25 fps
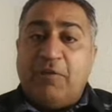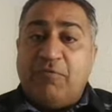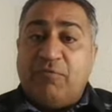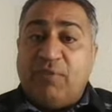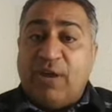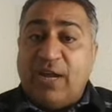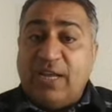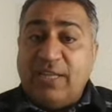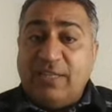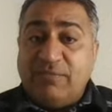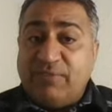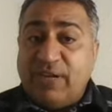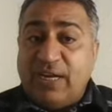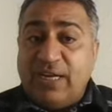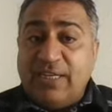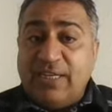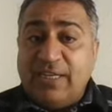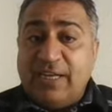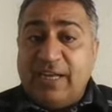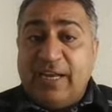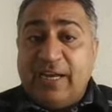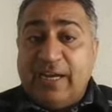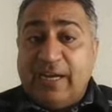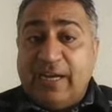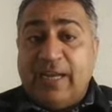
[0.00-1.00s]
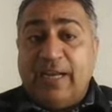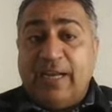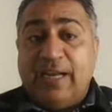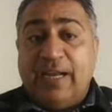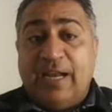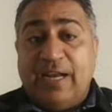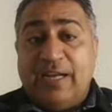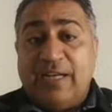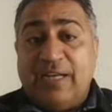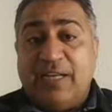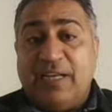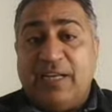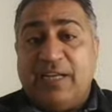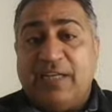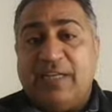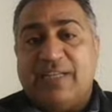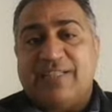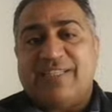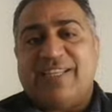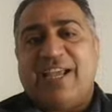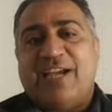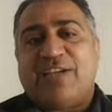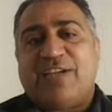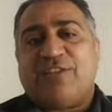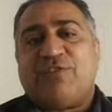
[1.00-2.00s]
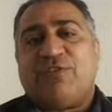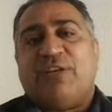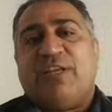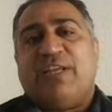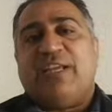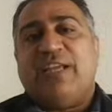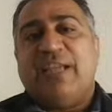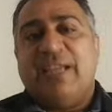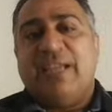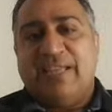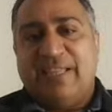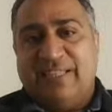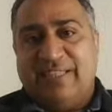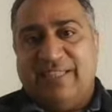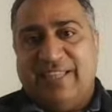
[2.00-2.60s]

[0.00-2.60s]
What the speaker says: And hat hackers actually,